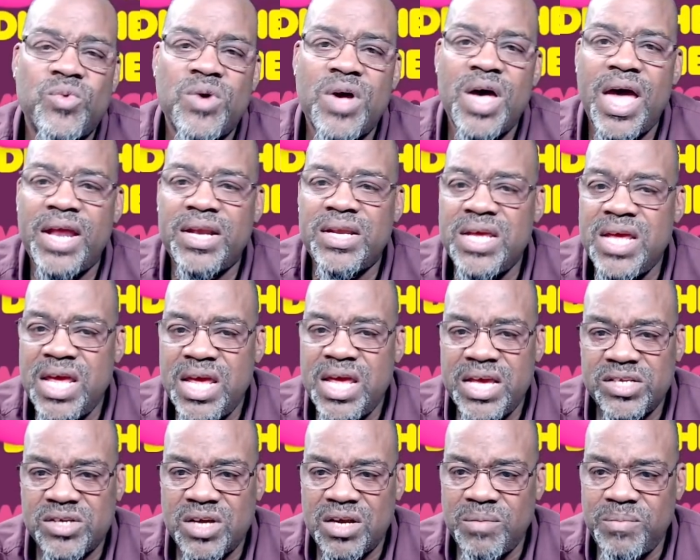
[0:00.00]
one,
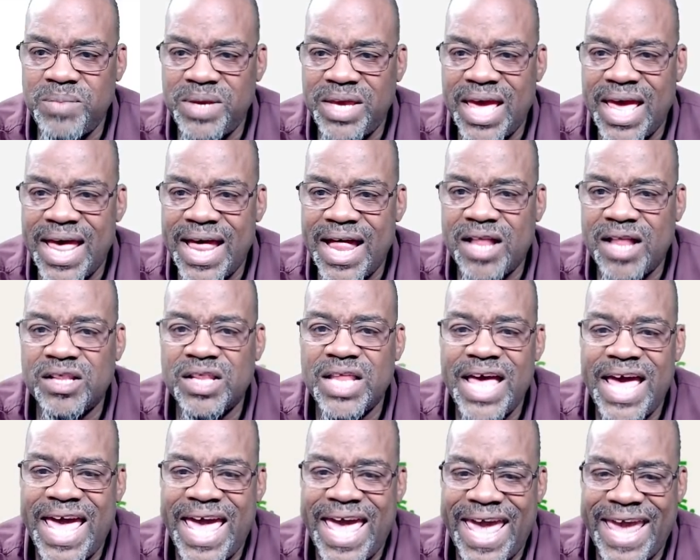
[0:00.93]
it's going to be
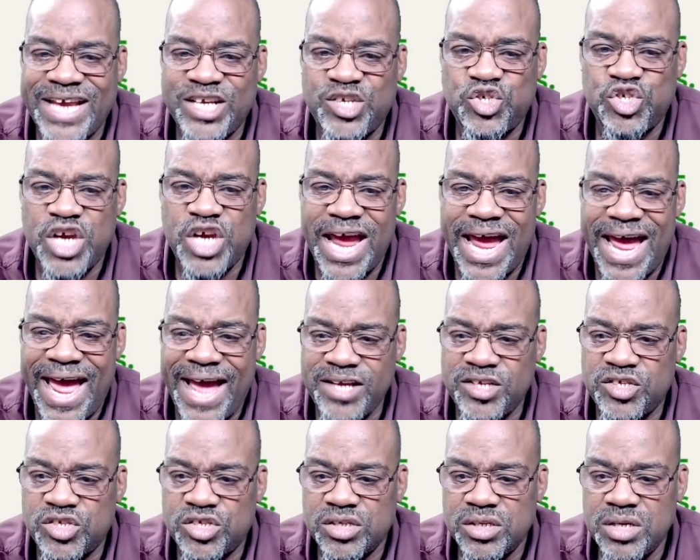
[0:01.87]

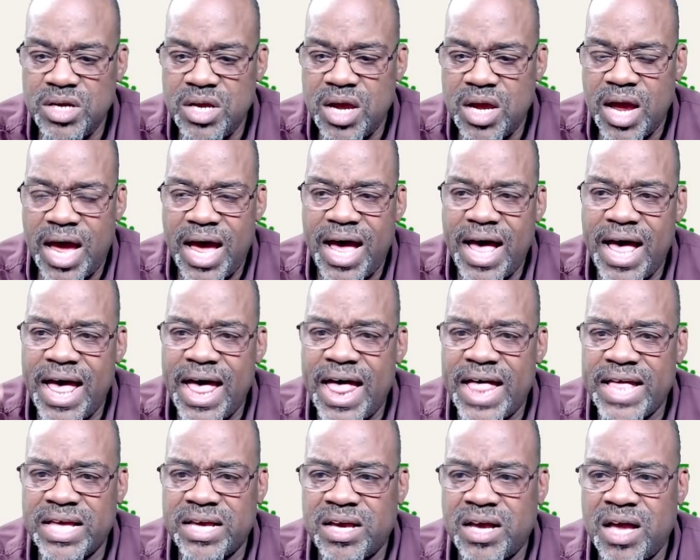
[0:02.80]
LHX,
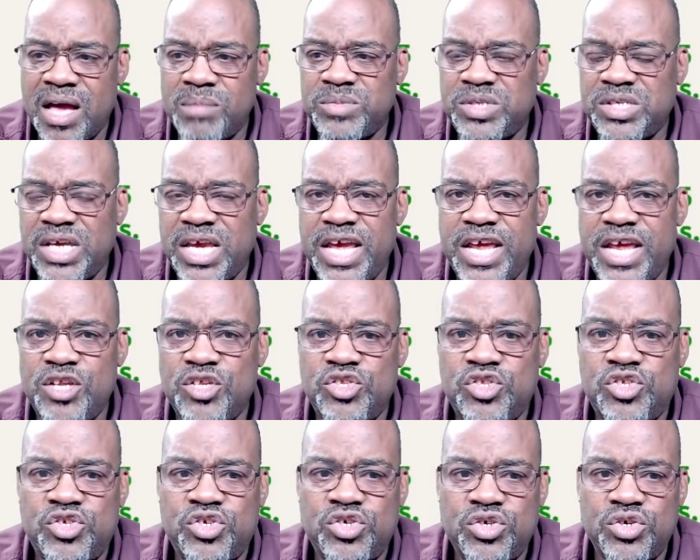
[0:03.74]
uh, comes
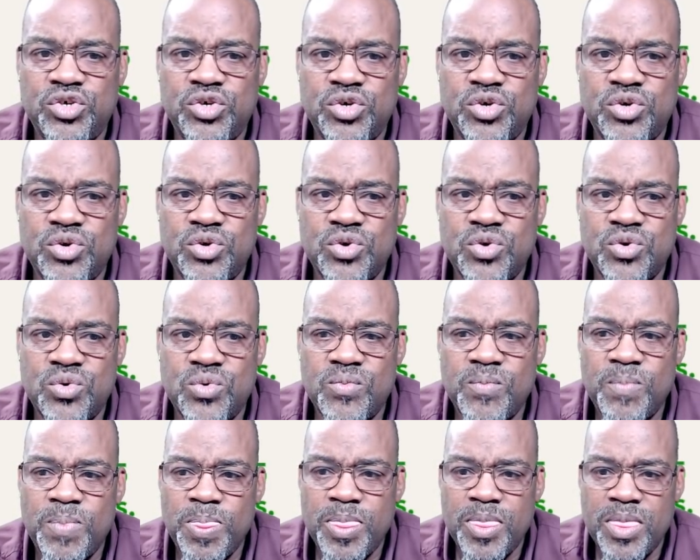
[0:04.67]
into
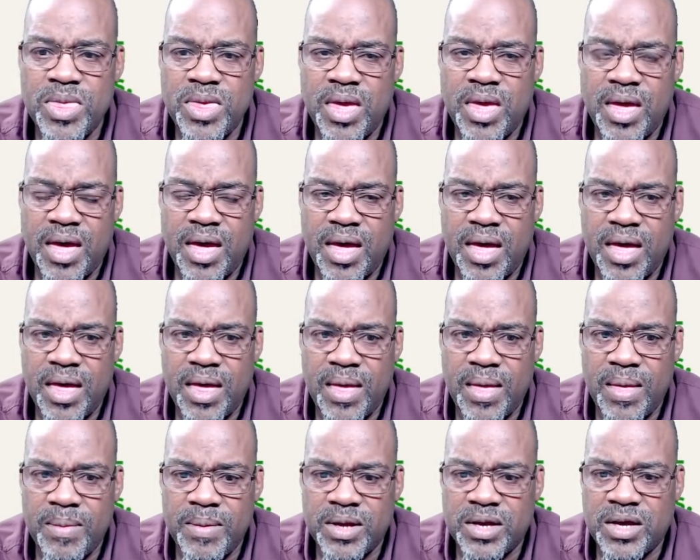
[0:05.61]

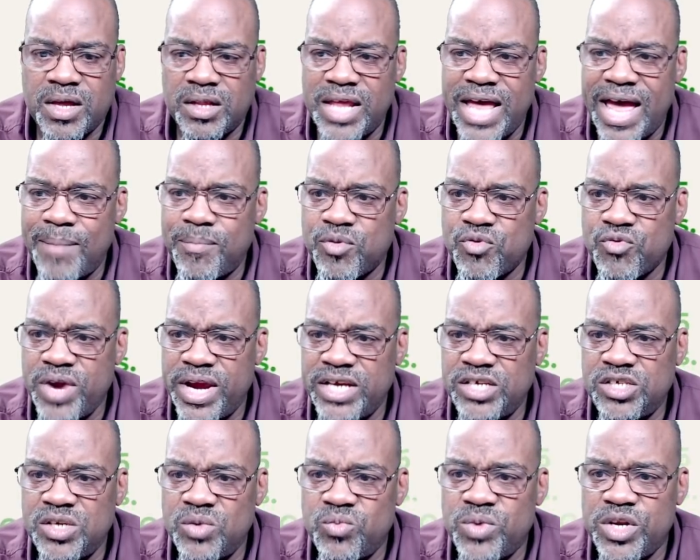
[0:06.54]
uh,
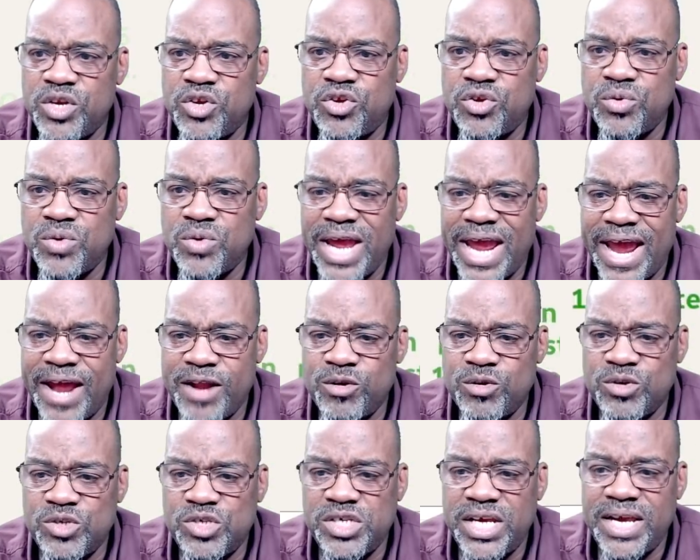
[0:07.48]
collaboration with Duke
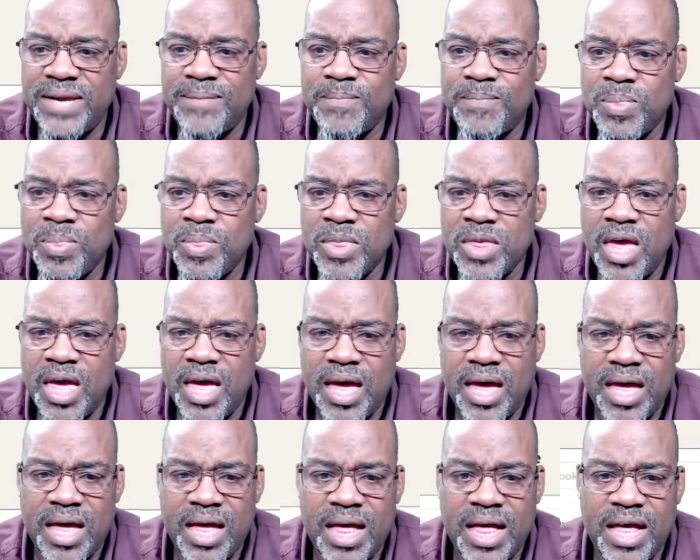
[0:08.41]
Energy.
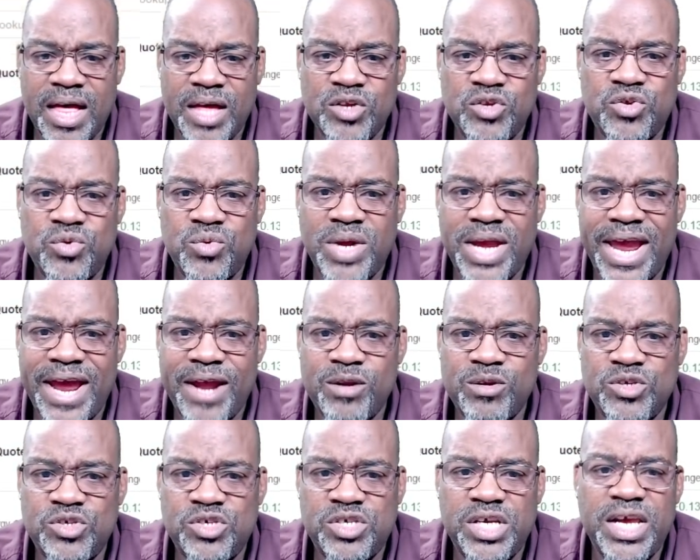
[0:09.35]
Uh, Duke
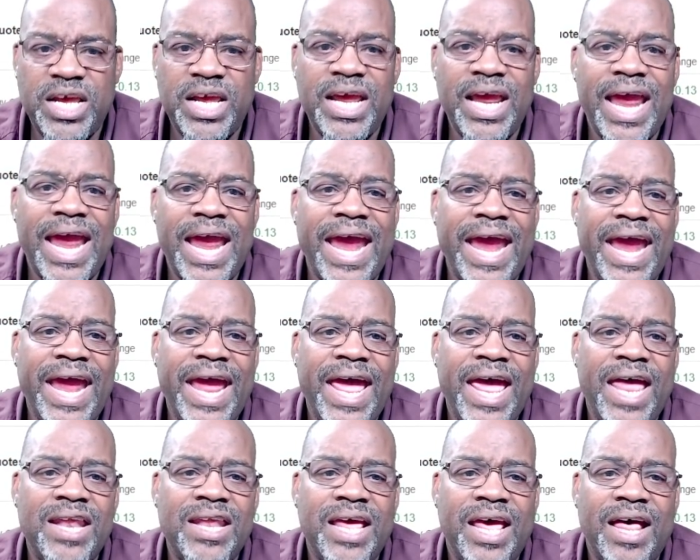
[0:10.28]
Energy
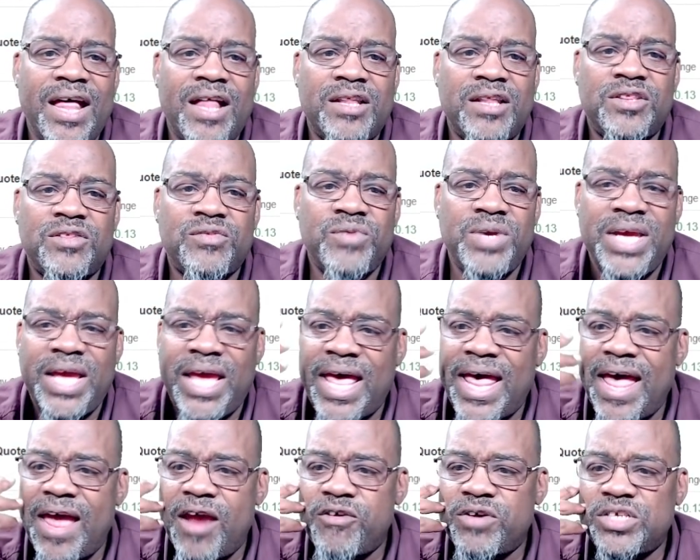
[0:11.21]
and L3
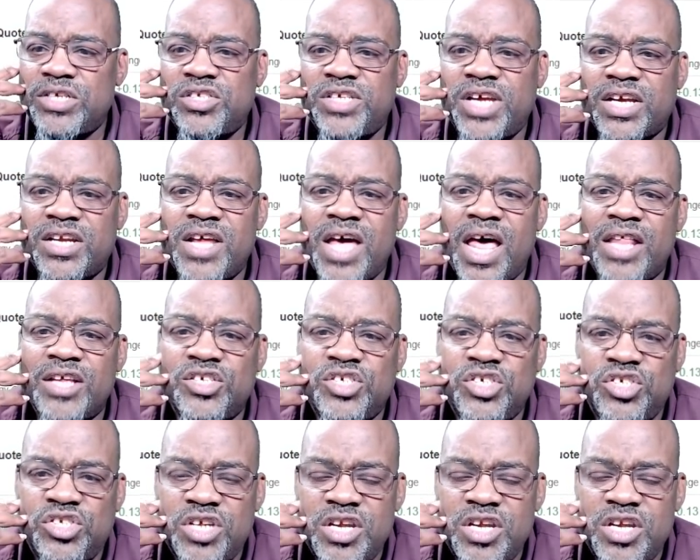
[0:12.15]
Harris Technologies